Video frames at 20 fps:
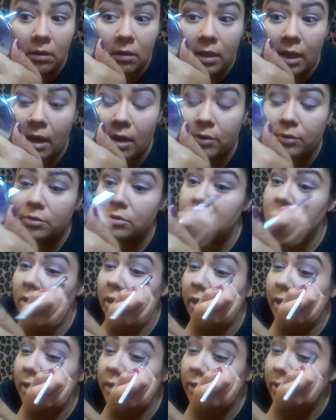outer
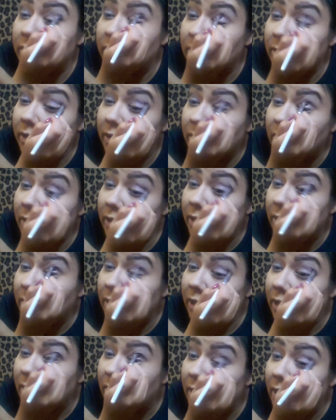side.
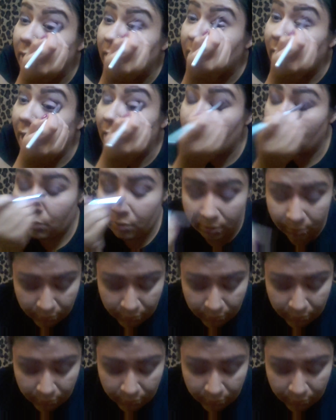I don't want to